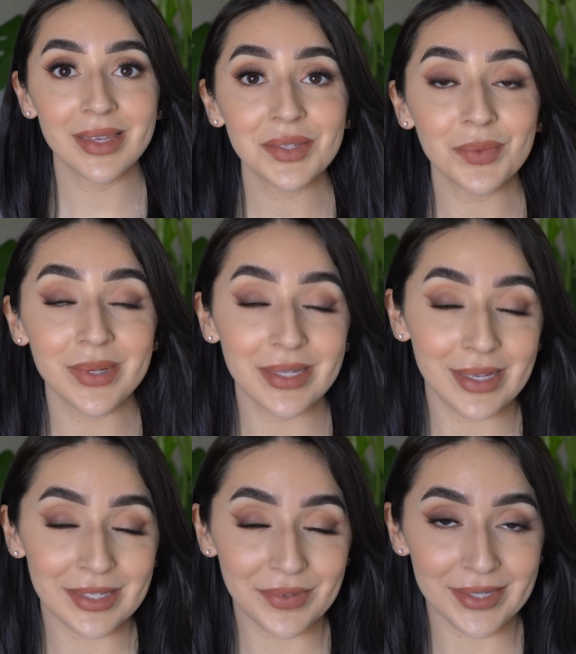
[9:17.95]
This
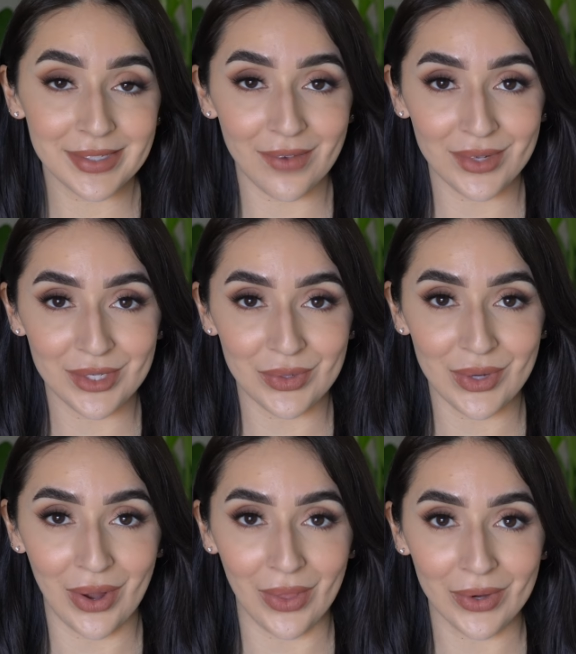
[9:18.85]
retails for
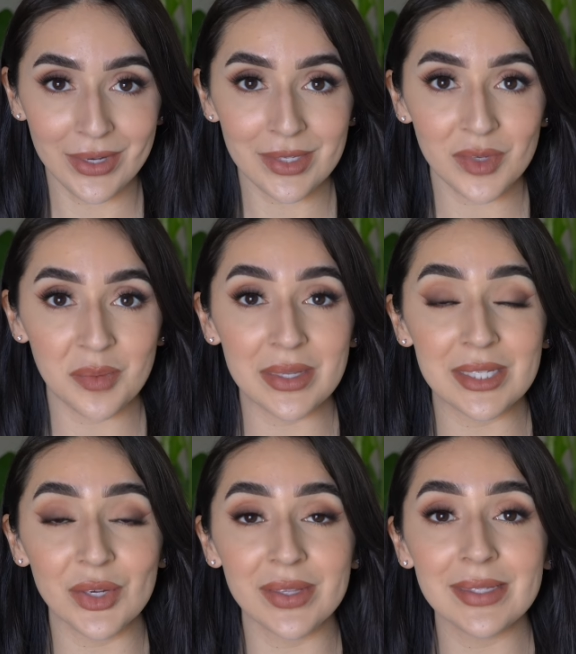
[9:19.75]
$72, which
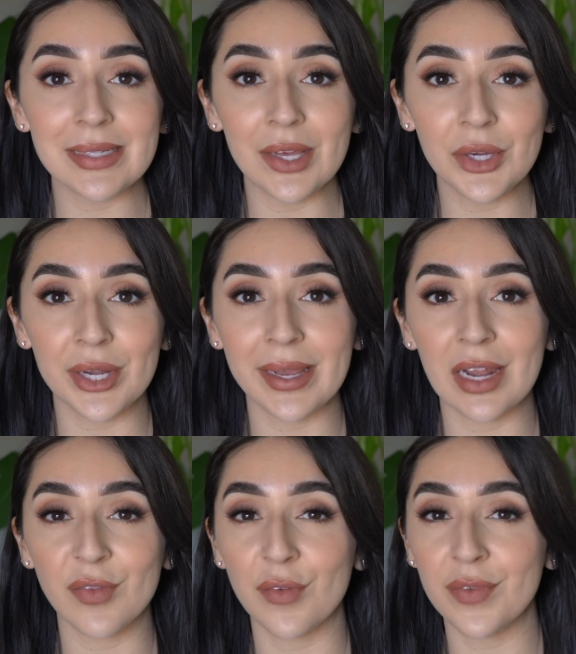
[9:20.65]
means during the sale, you're gonna get
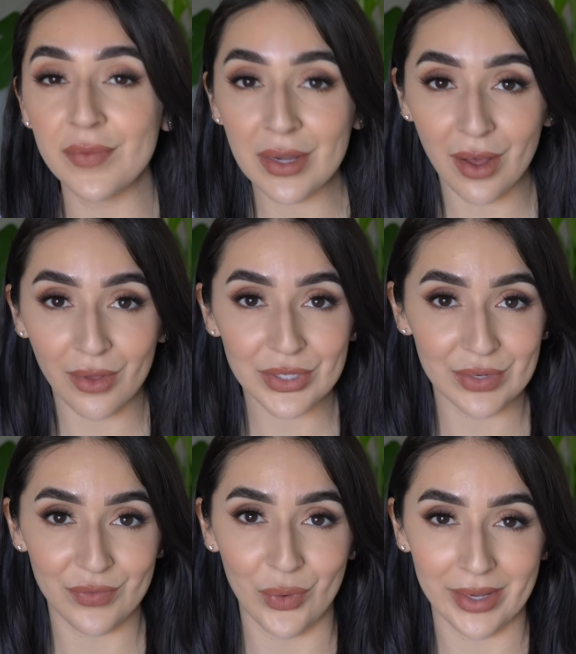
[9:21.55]
it for
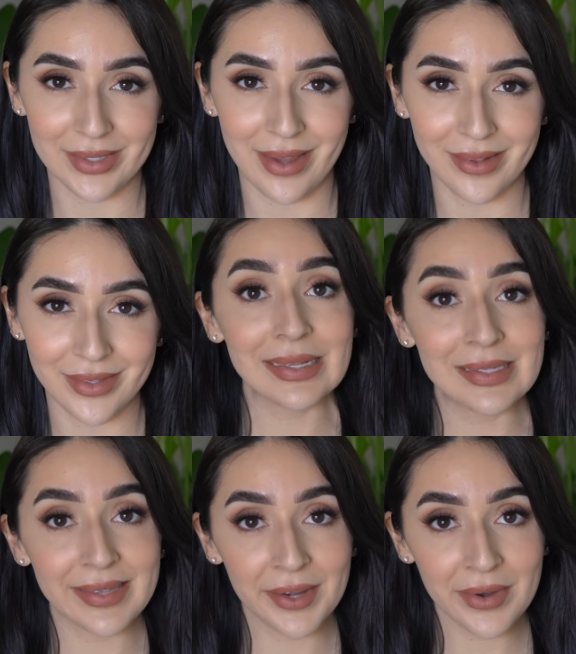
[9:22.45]
$50.40.
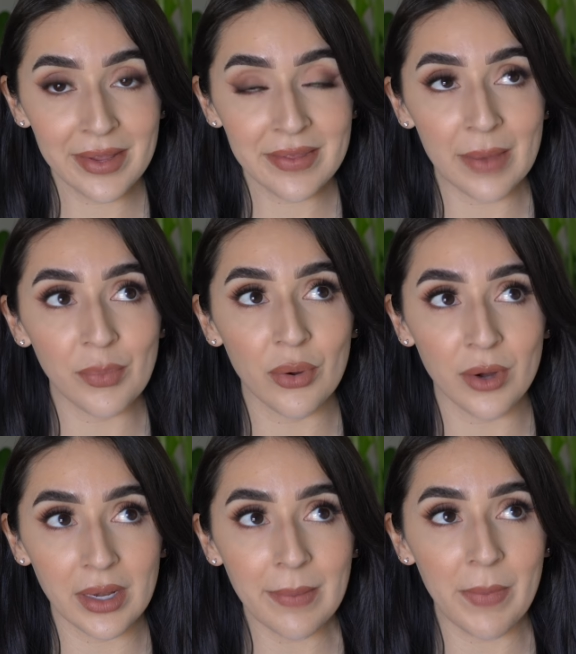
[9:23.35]
Considering that
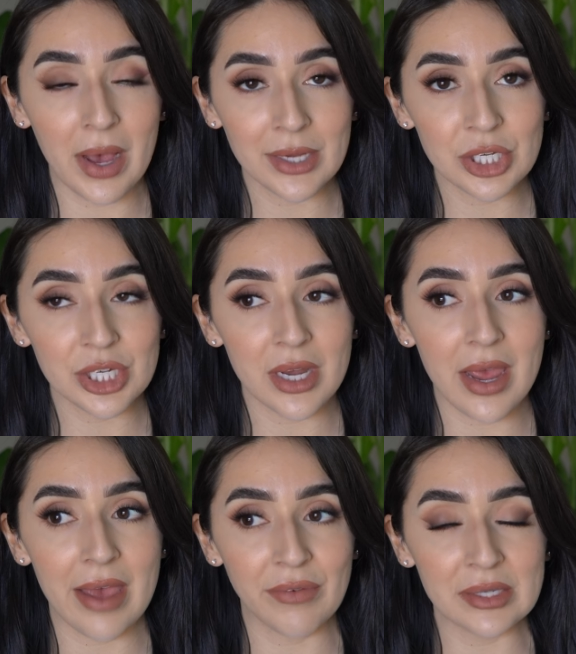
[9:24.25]
pretty much
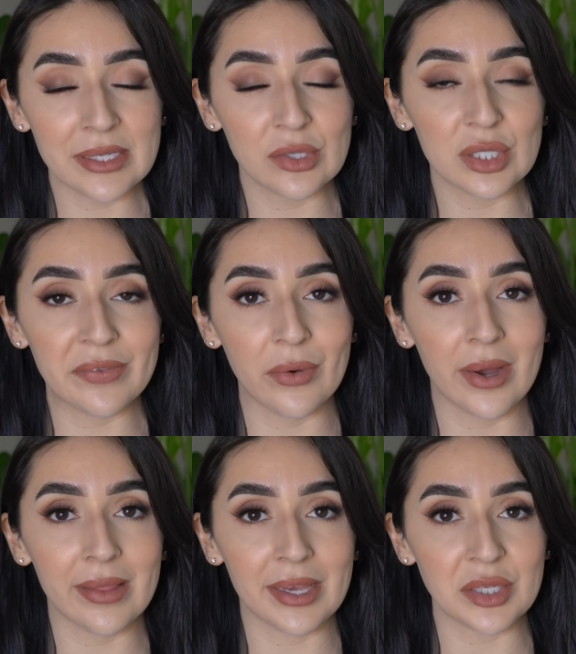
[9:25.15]
every single
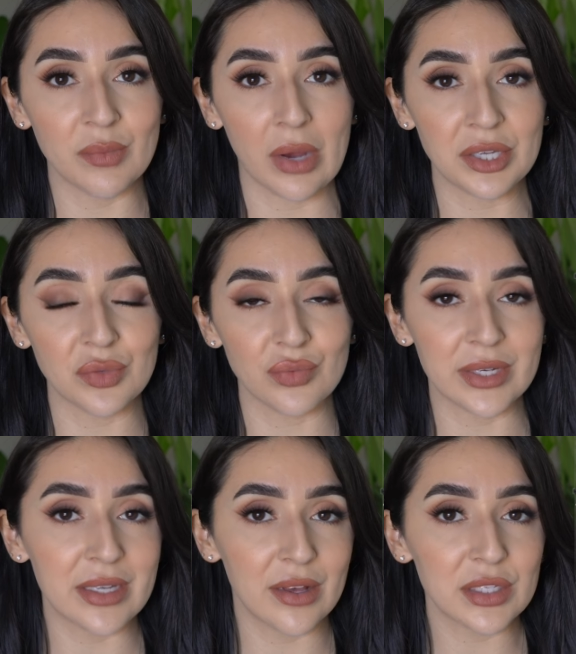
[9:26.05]
Sephora collection brush
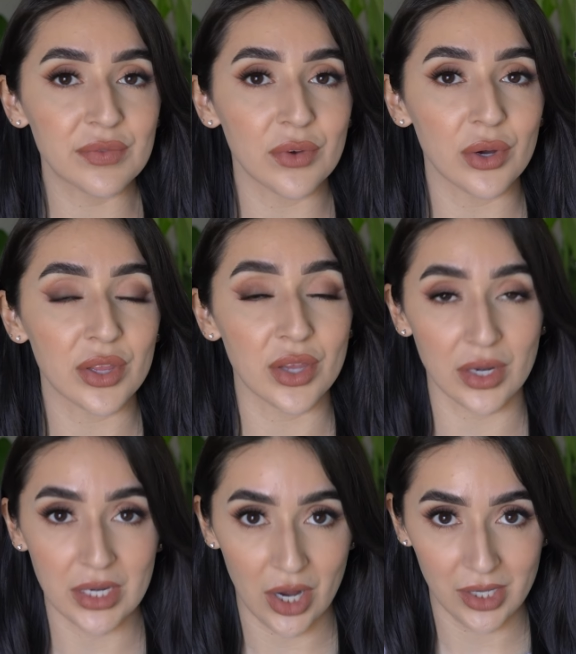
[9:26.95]
retails for
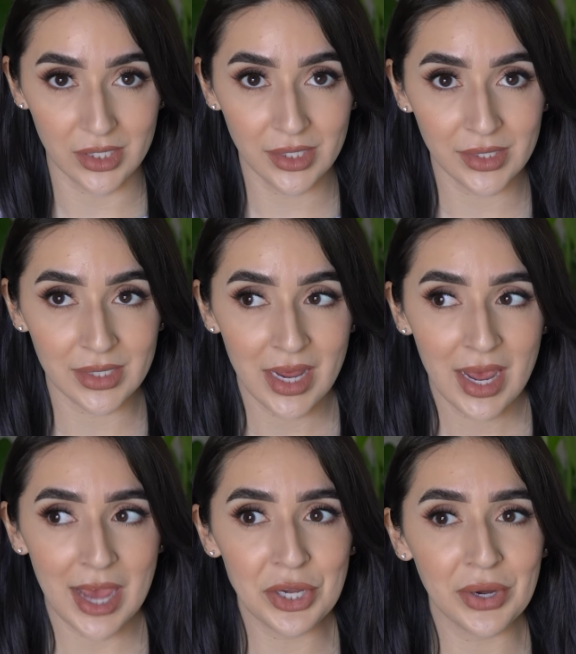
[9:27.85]
$30
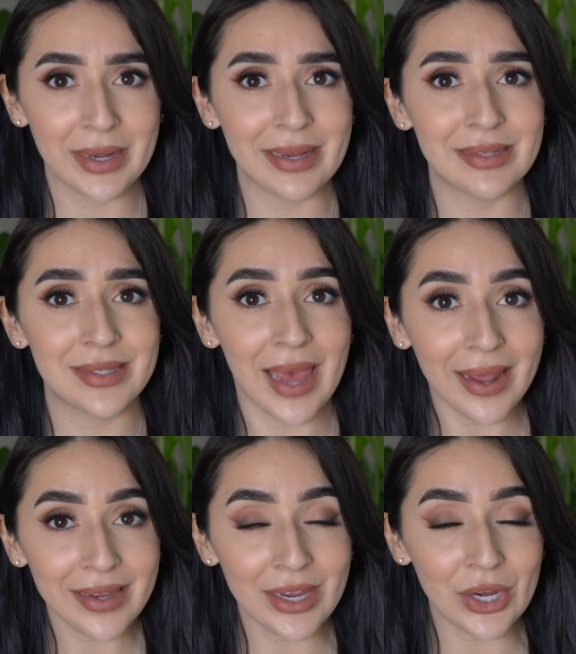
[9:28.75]
and you're getting
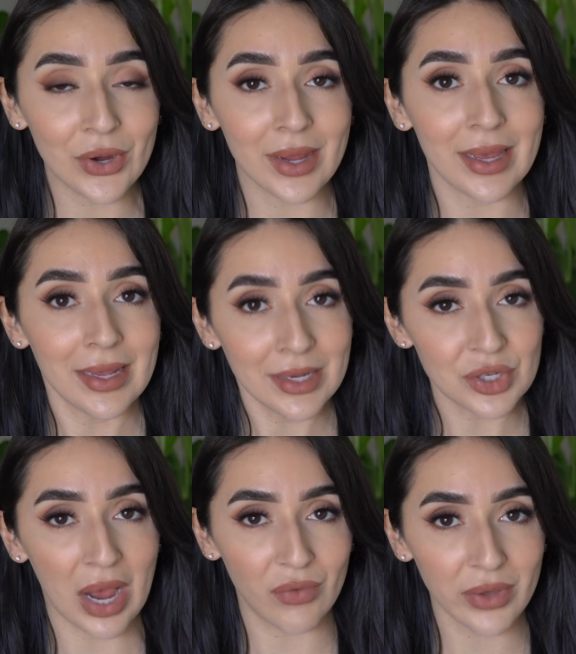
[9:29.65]
10 here in a
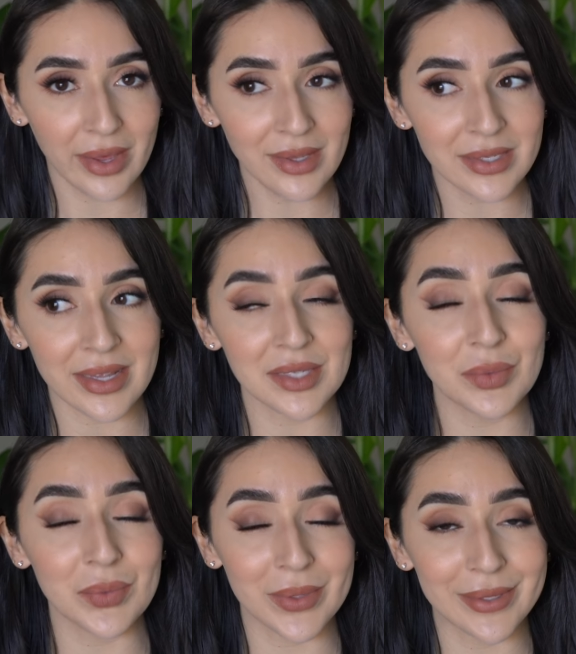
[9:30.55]
travel case, that's a
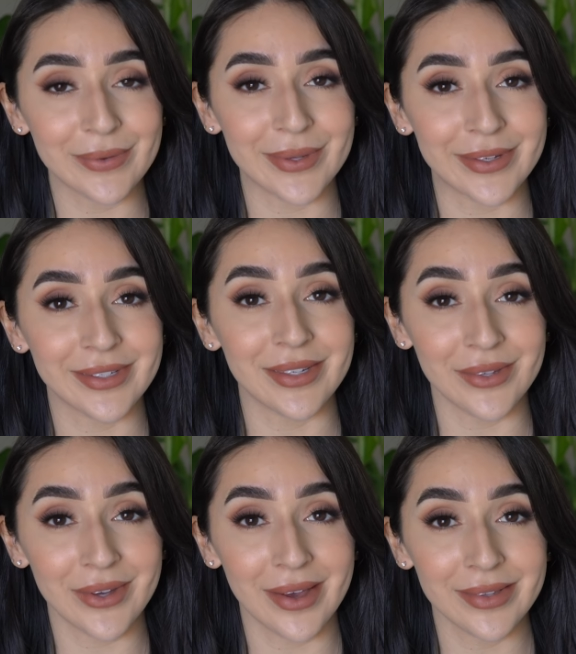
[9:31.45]
really, really good deal,
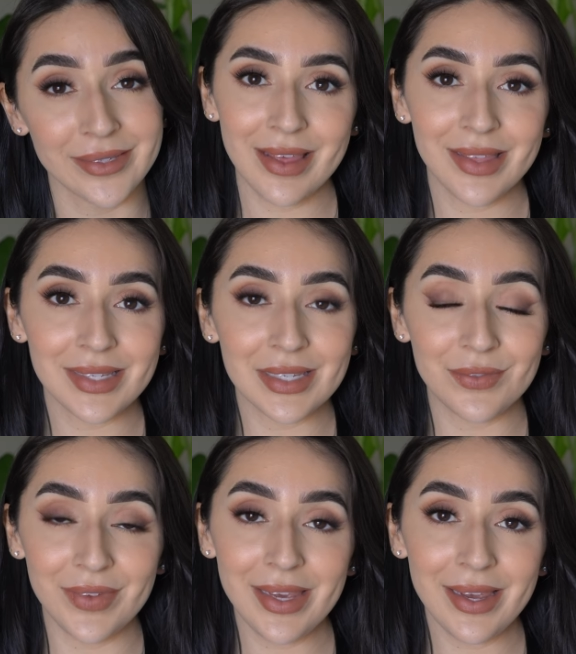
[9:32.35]
you guys. This is
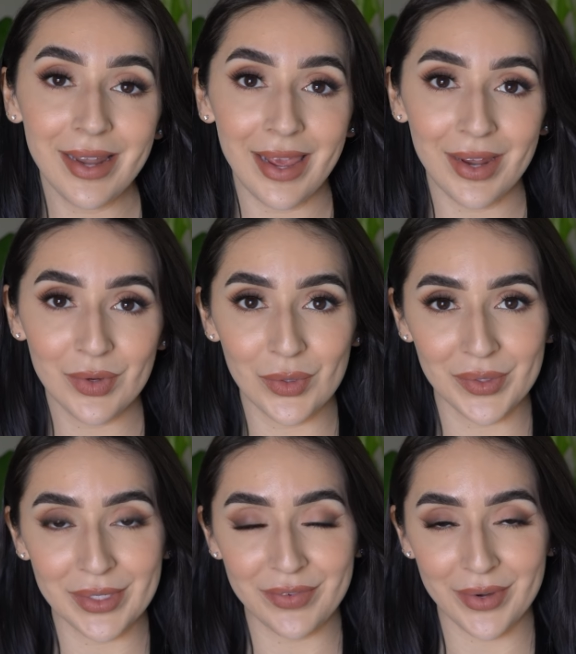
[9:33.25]
vegan and
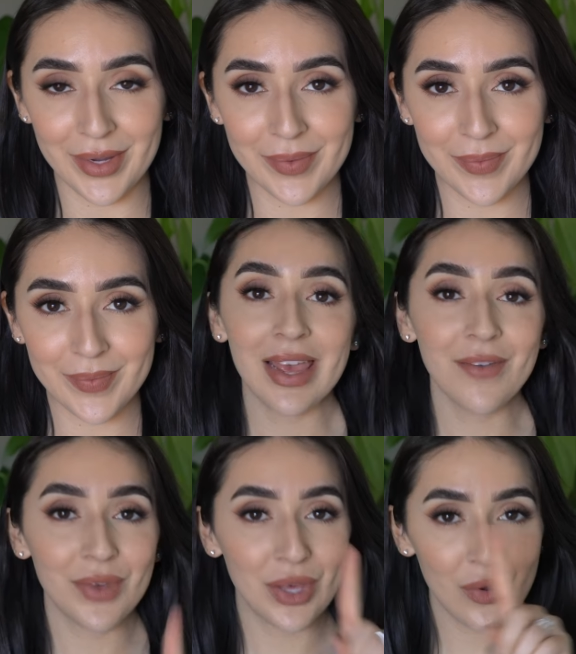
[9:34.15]
cruelty free.
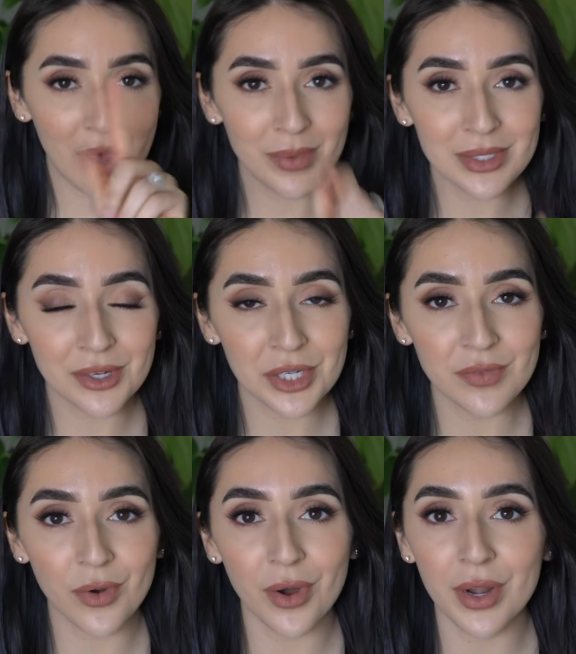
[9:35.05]
If you have been searching
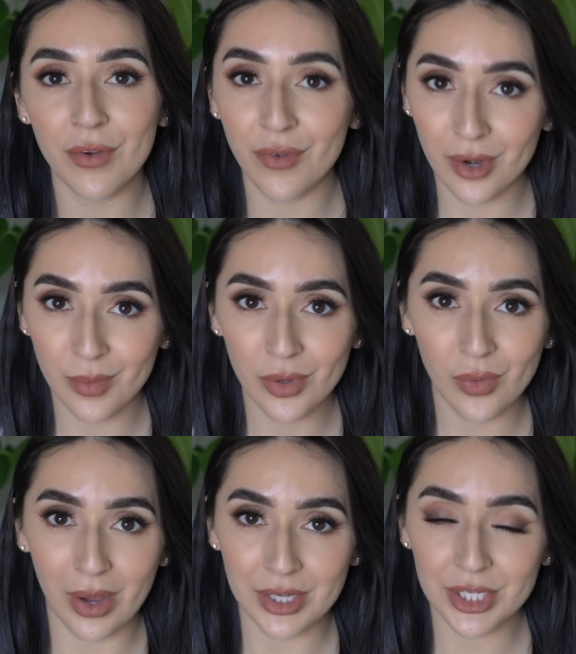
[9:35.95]
for an affordable
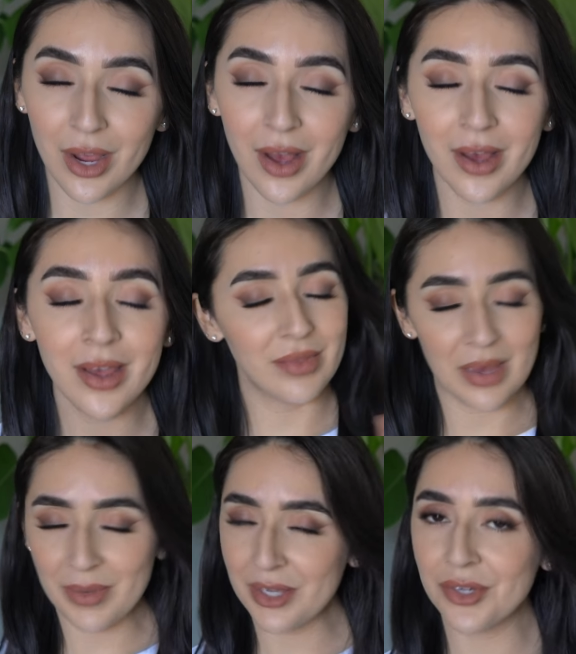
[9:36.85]
gua sha,
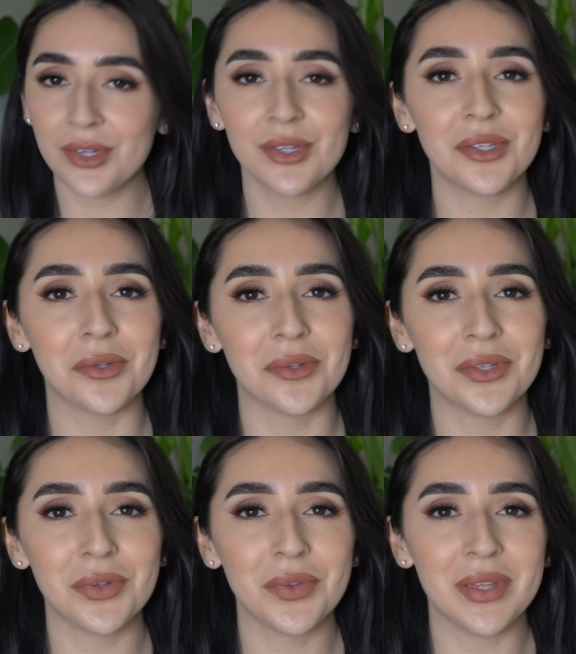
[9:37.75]
let me introduce you
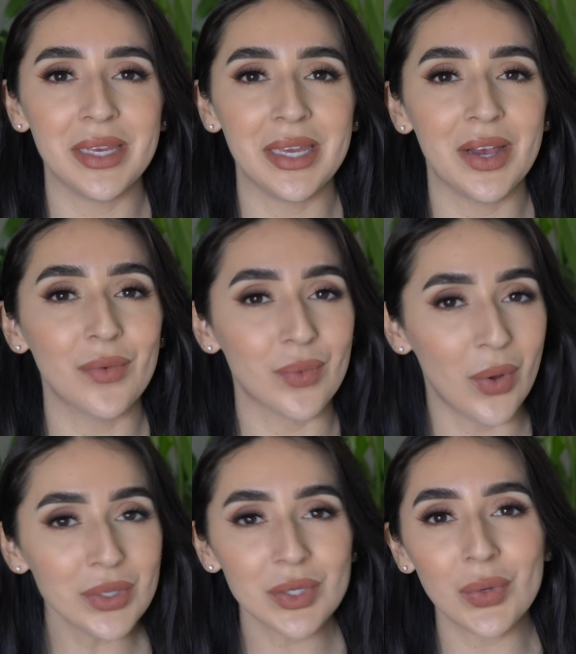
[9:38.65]
to the
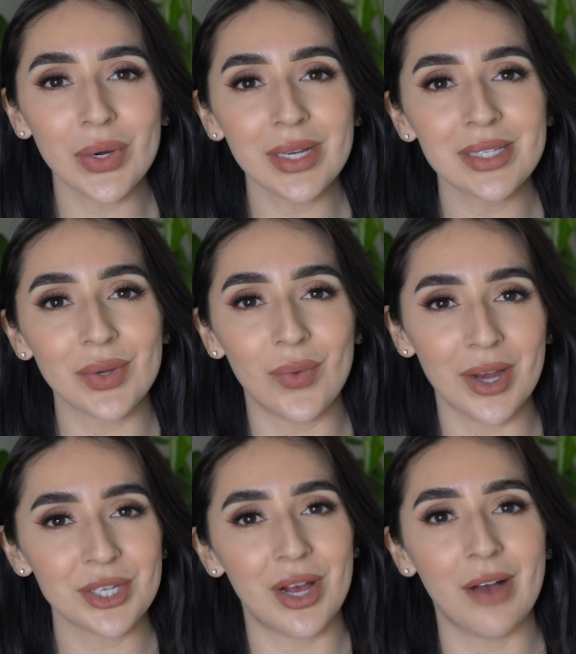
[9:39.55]
Rose Quartz Gua
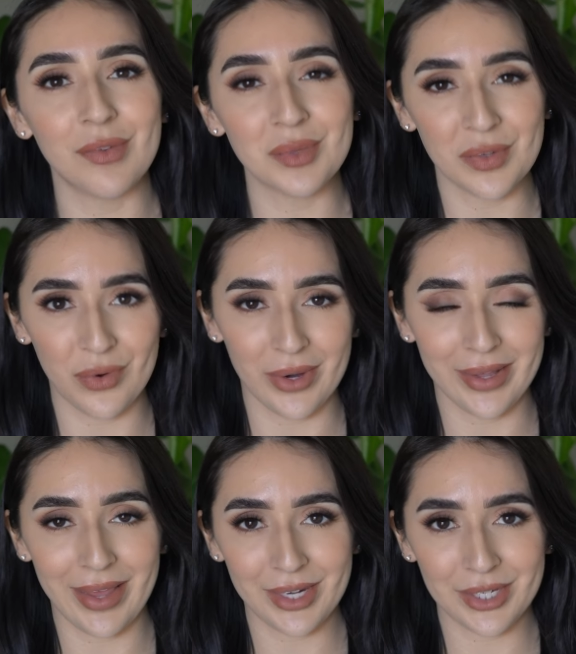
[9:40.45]
Sha from Sephora
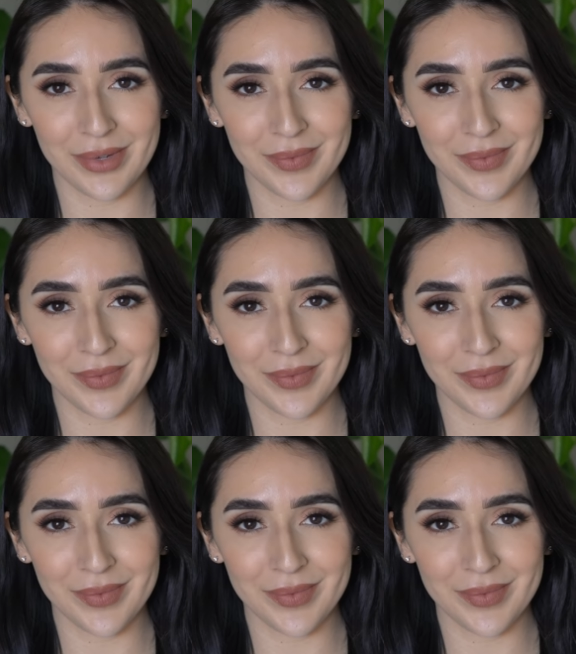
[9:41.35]
Collection.